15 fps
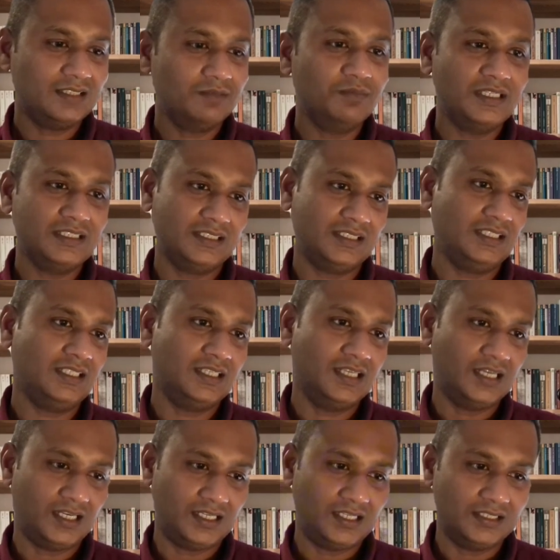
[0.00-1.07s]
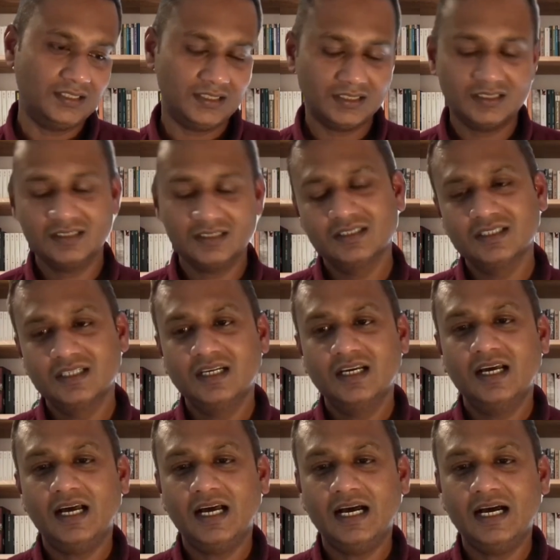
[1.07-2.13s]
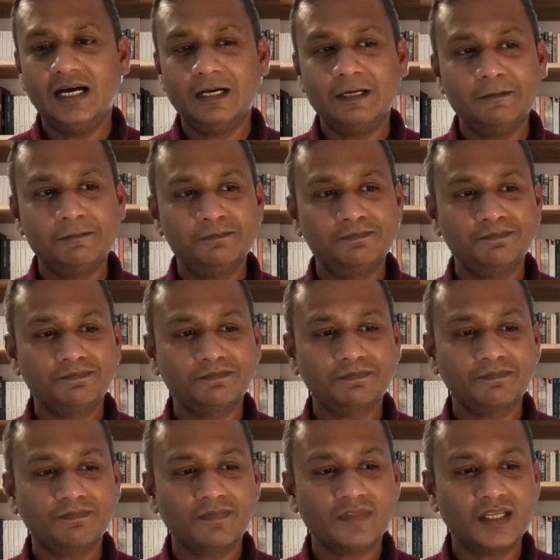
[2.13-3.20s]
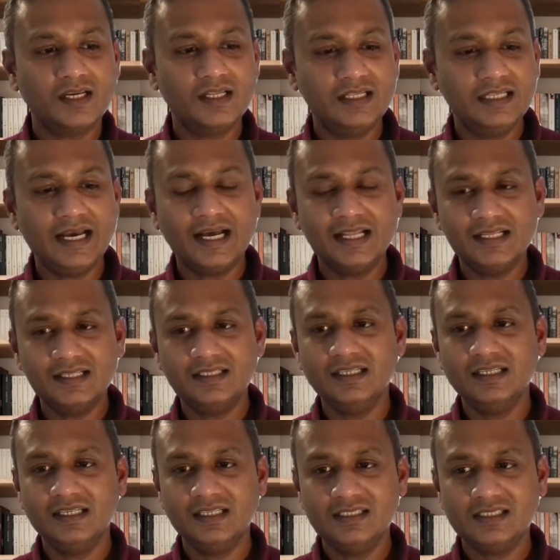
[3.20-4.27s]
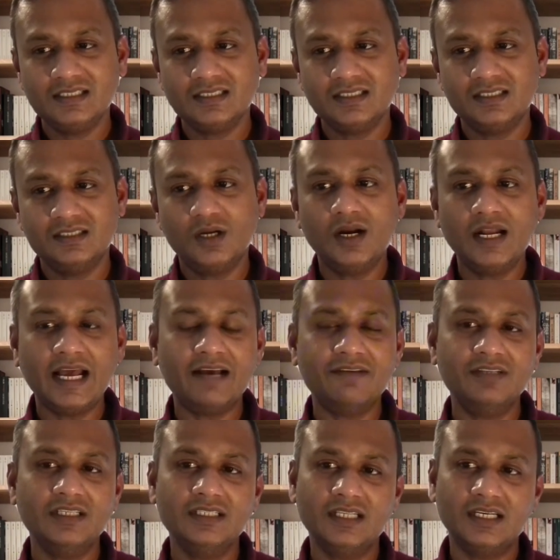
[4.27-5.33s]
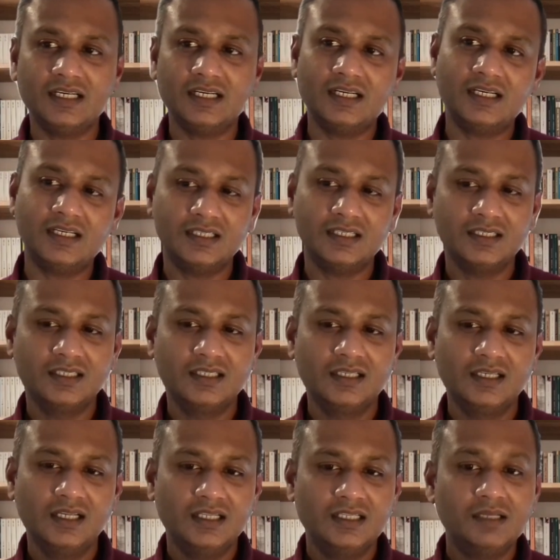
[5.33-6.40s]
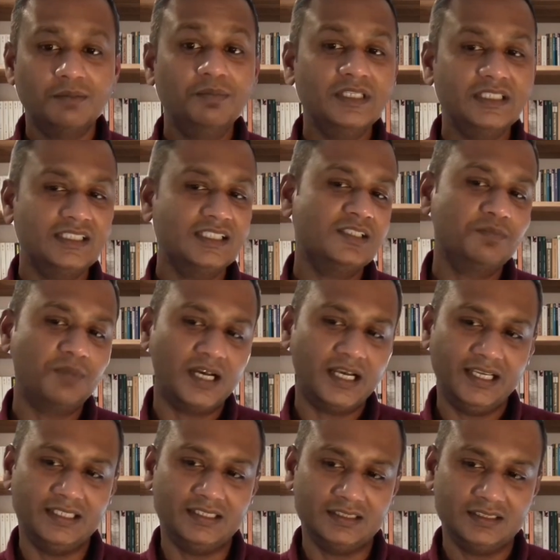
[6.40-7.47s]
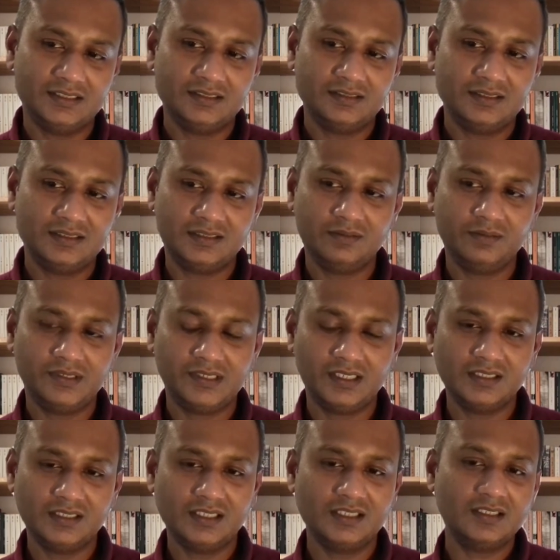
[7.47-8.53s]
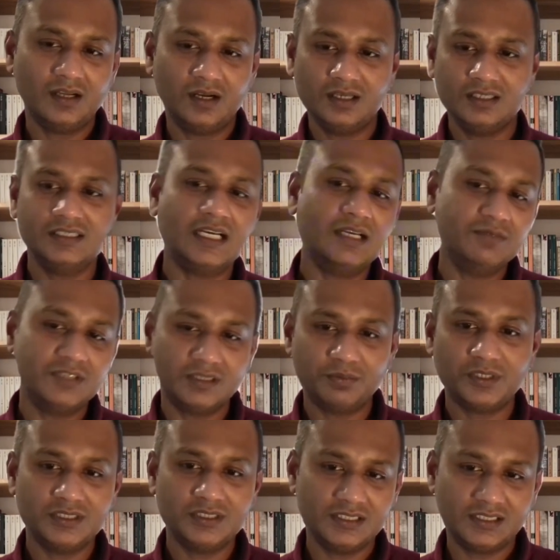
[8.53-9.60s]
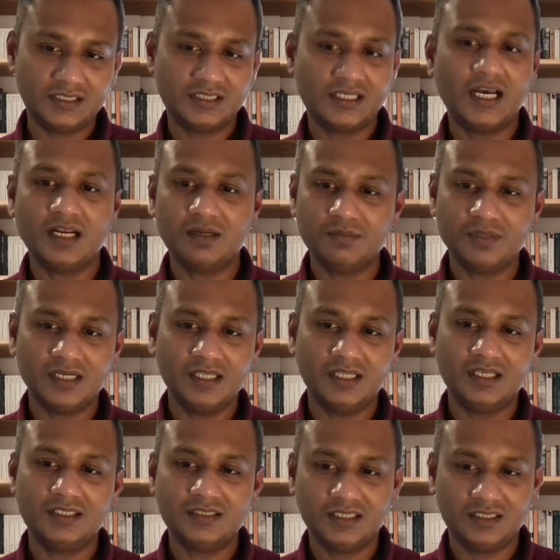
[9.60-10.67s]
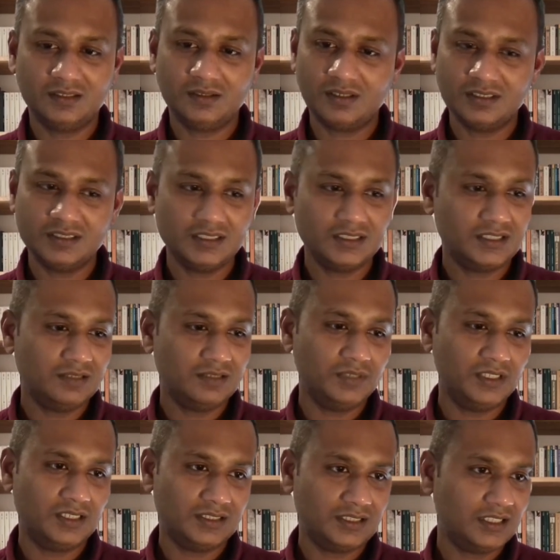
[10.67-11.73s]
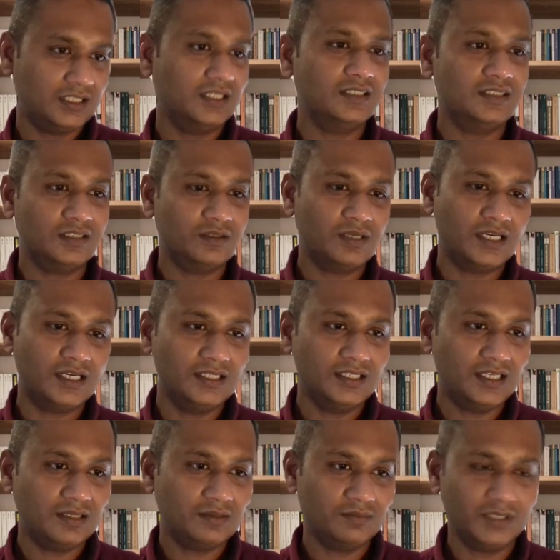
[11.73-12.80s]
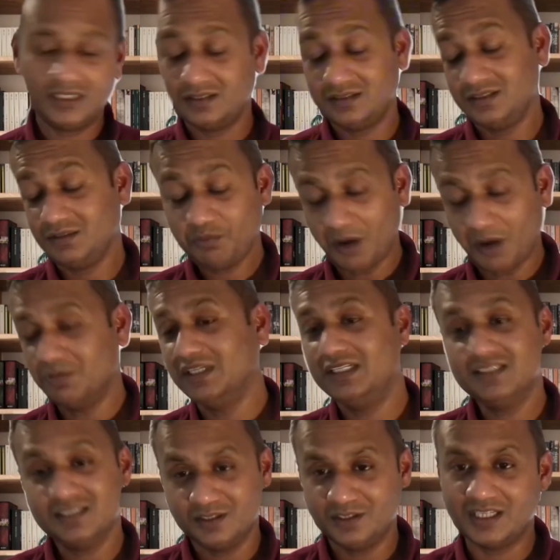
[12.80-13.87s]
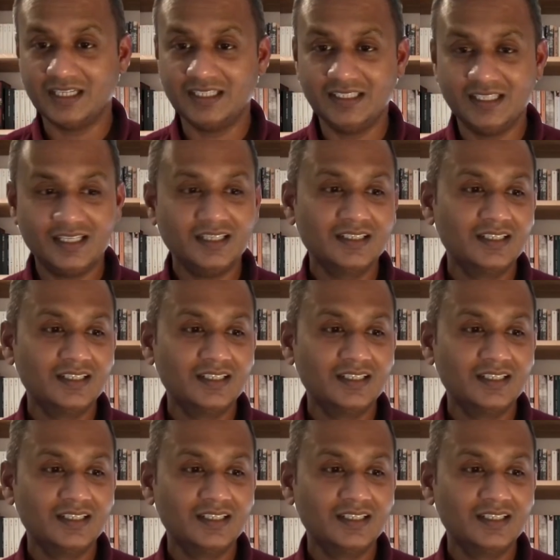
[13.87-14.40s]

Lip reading: the messy garage. Um, the other thing is not having the business buy-in, because there's a lot of times the projects are started by the technology team because they think it's a good idea. It probably is a good idea,